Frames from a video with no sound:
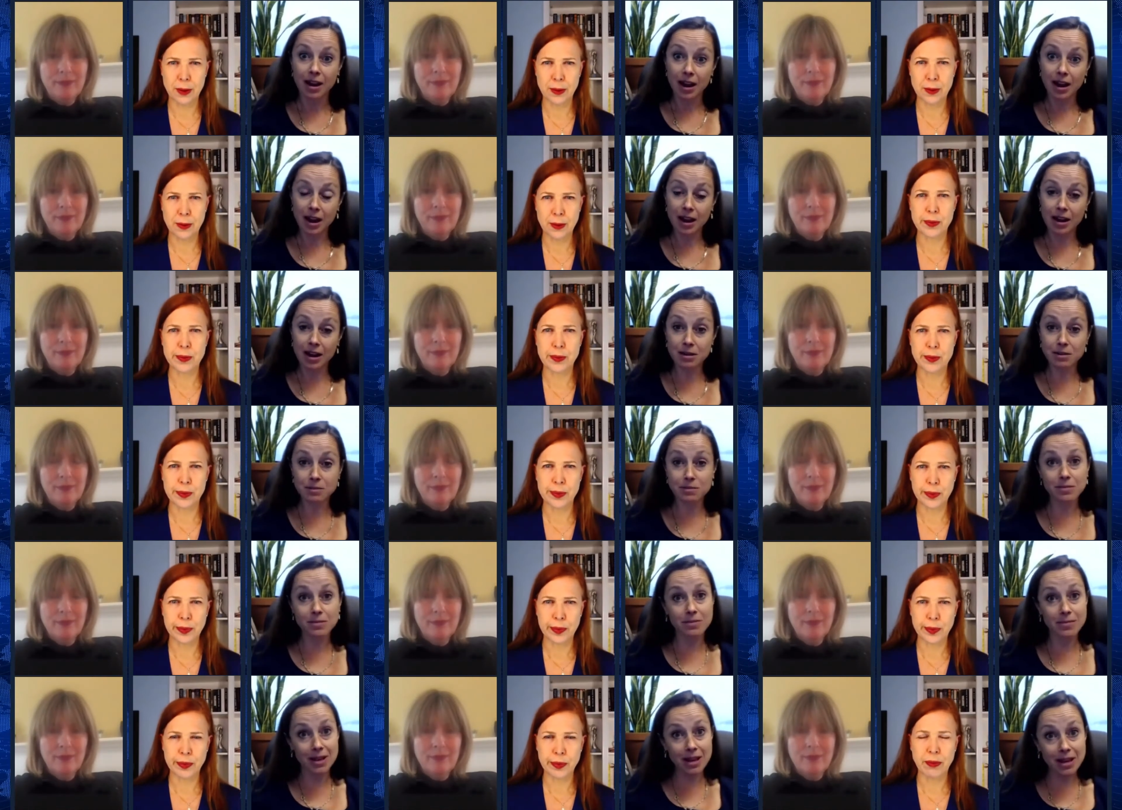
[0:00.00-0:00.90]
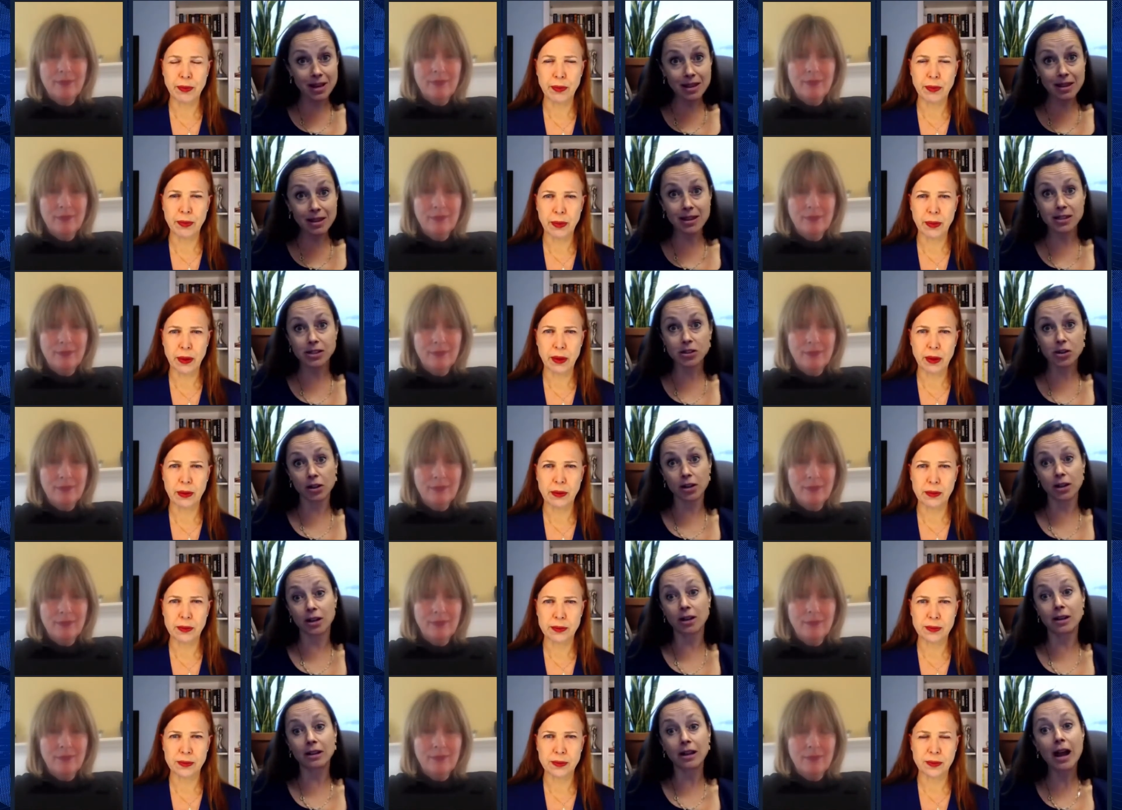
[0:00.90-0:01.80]
Speaker 1: um, in this
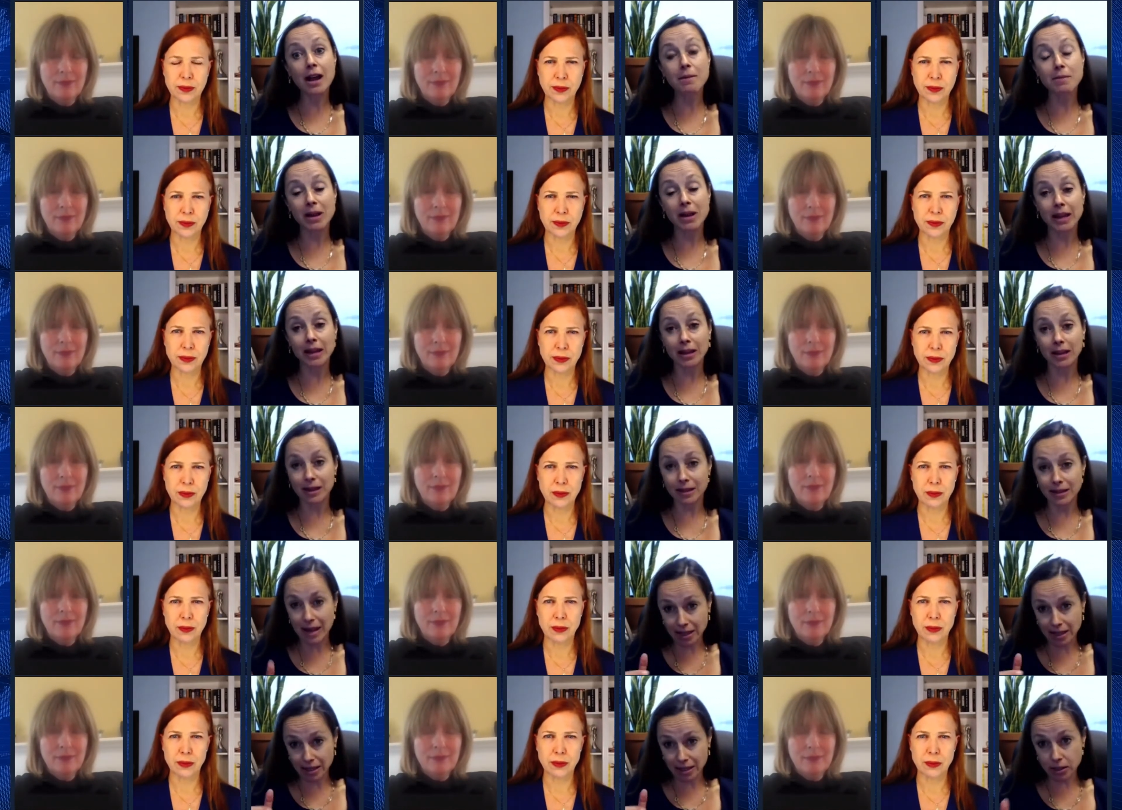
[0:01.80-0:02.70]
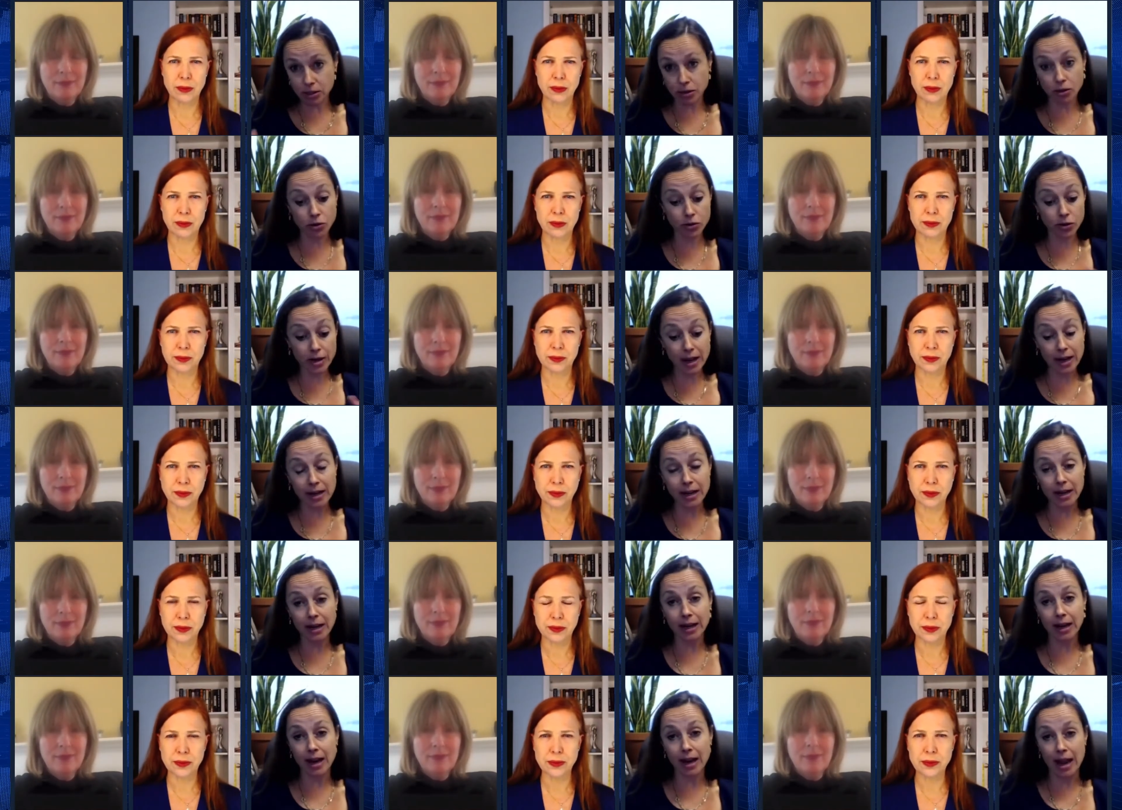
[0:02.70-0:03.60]
current climate, that's
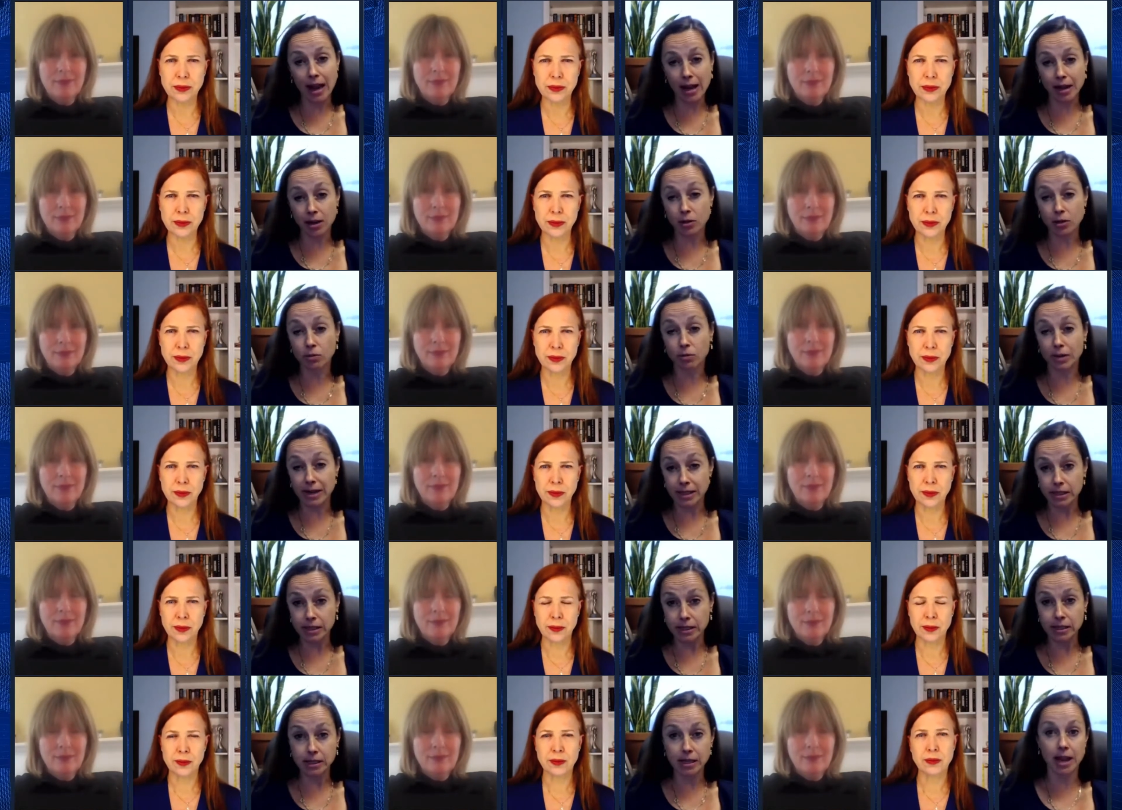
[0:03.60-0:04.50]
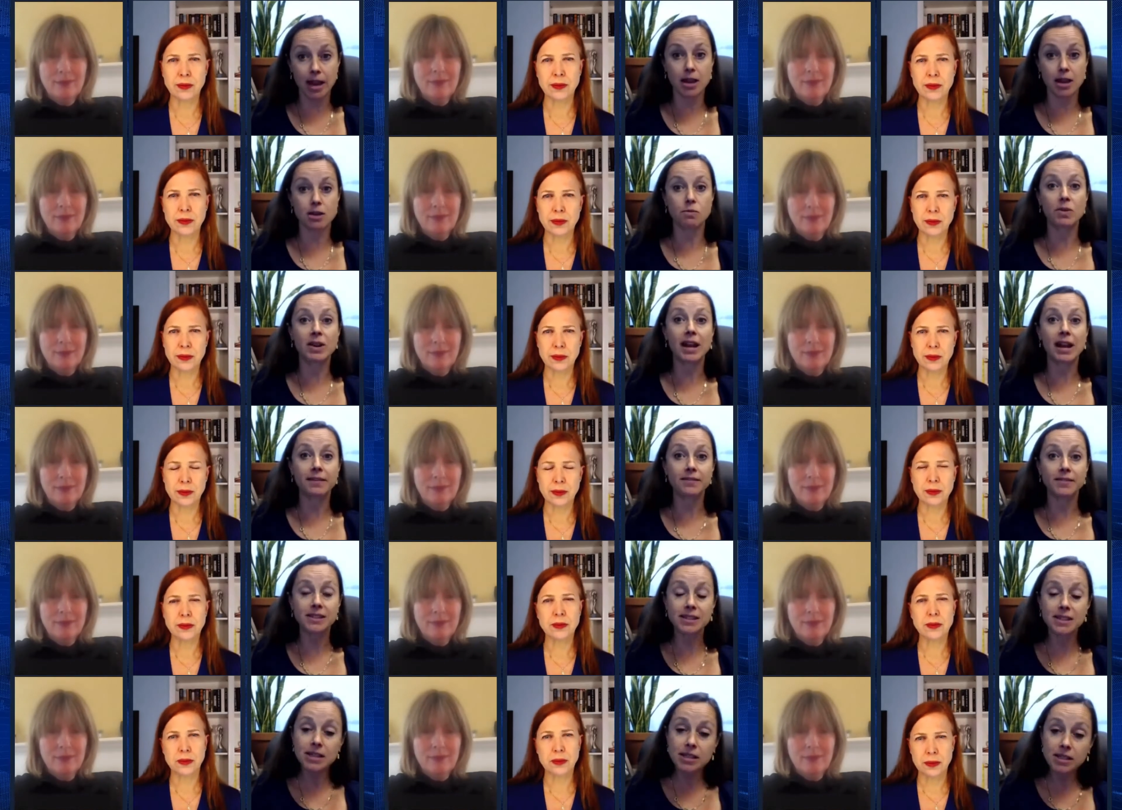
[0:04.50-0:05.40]
creating added risk. And we have
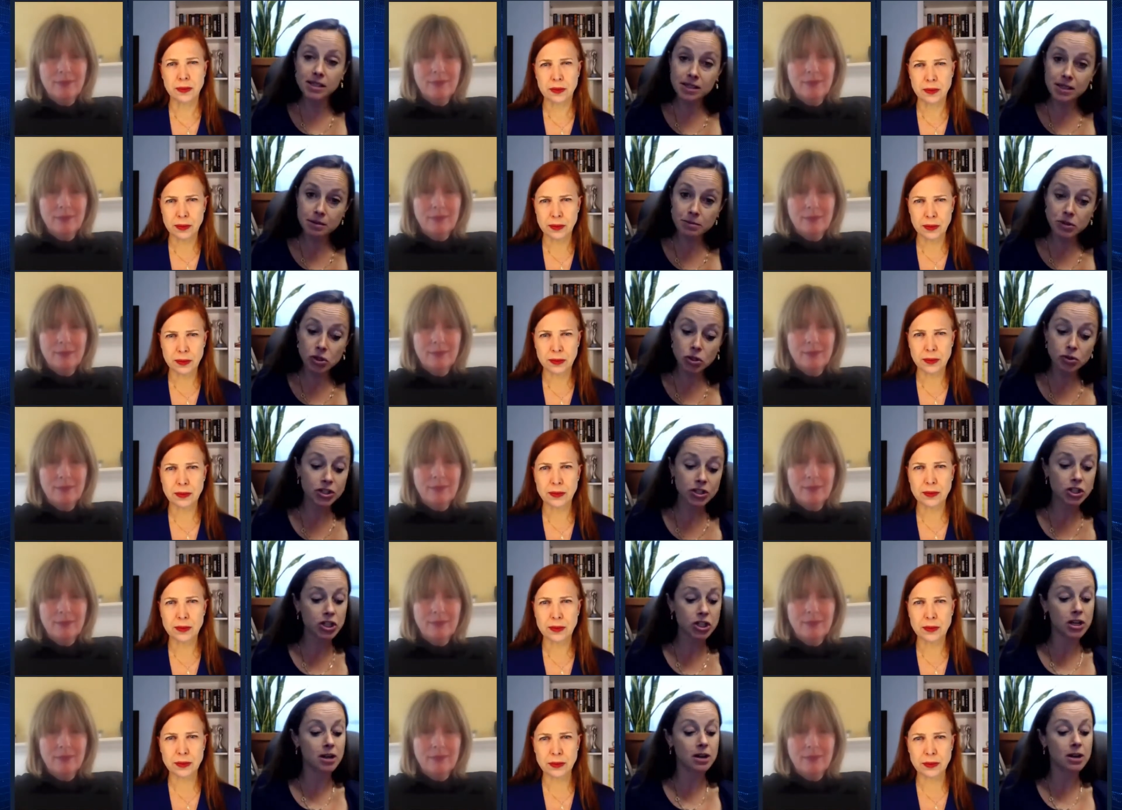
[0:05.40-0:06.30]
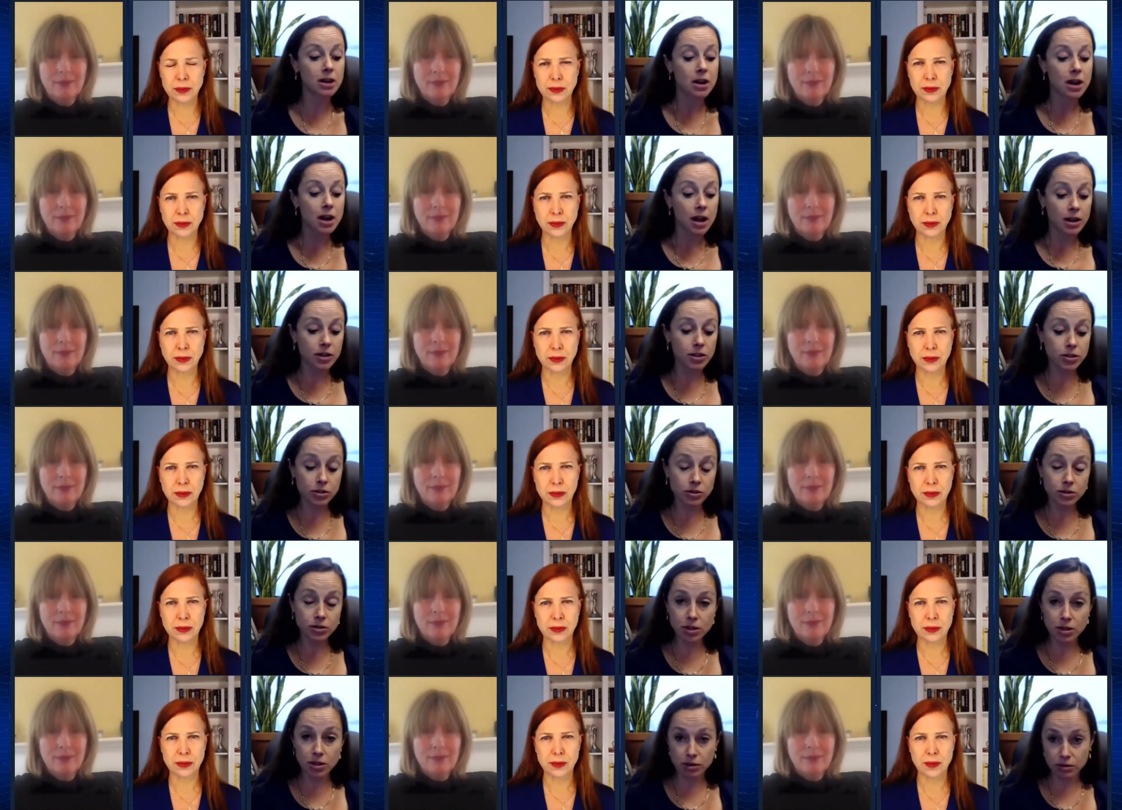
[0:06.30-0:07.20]
seen some attrition due
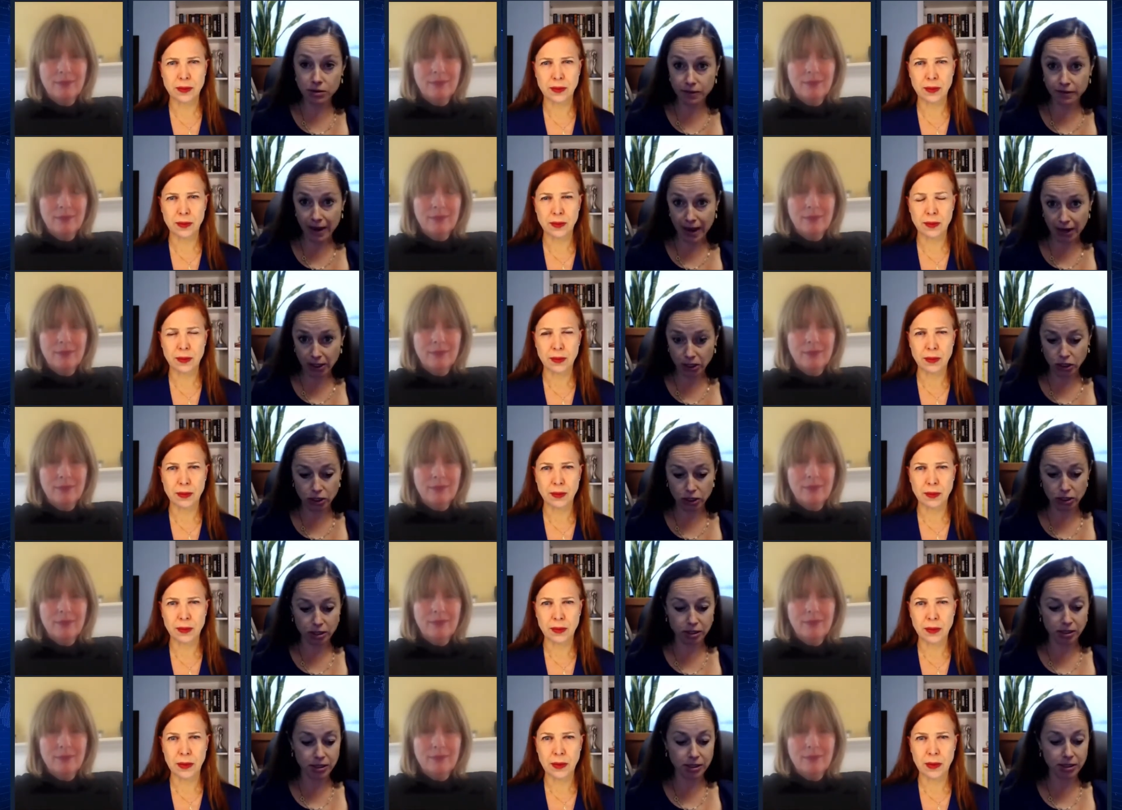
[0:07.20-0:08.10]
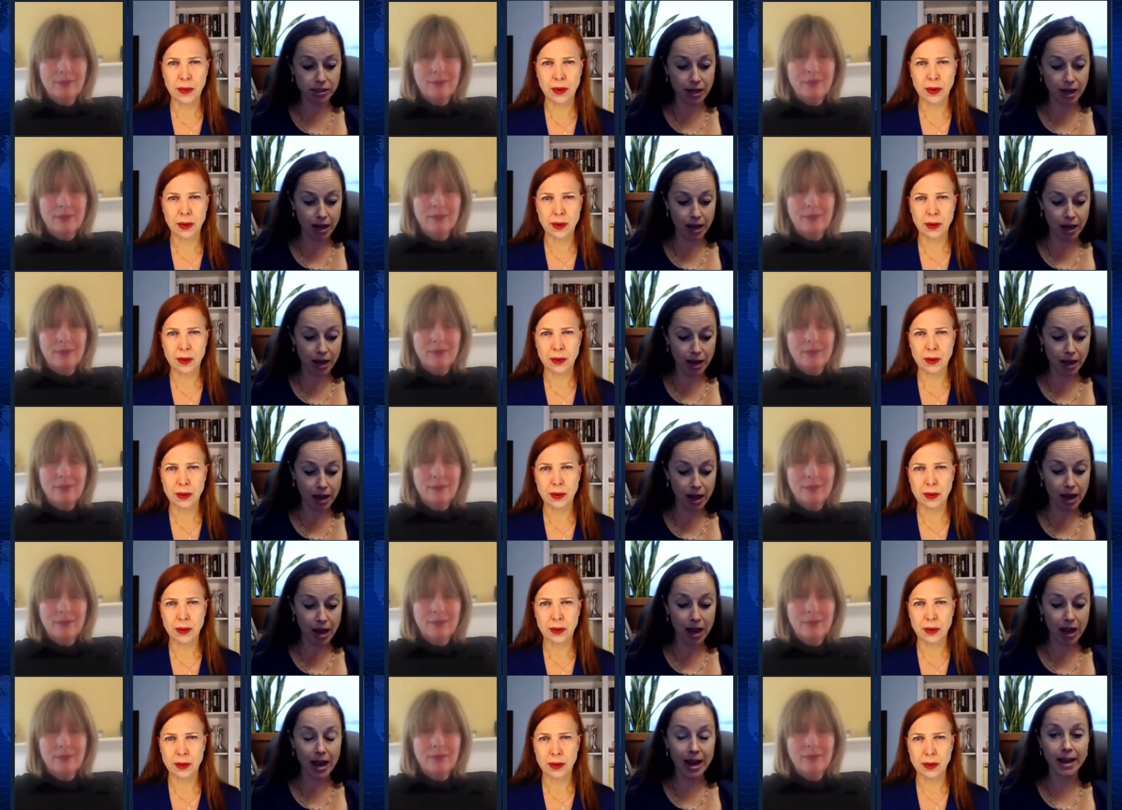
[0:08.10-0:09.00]
to those factors. Uh,
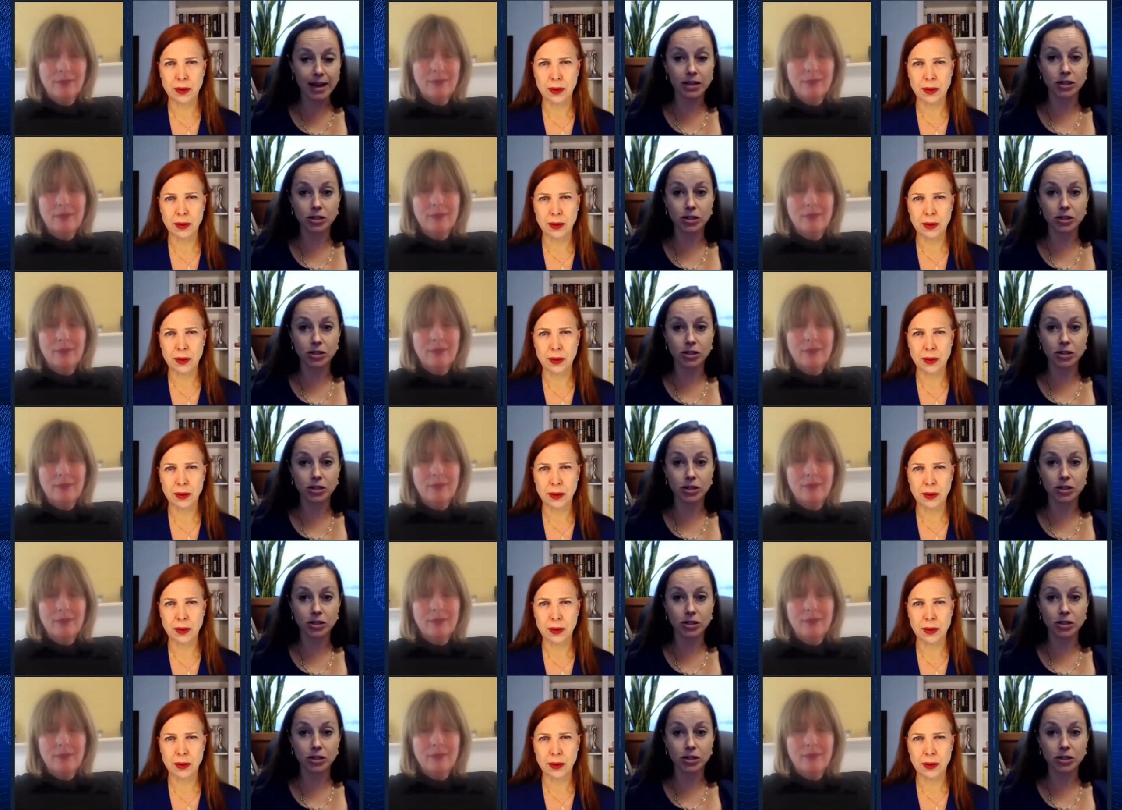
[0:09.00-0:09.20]
I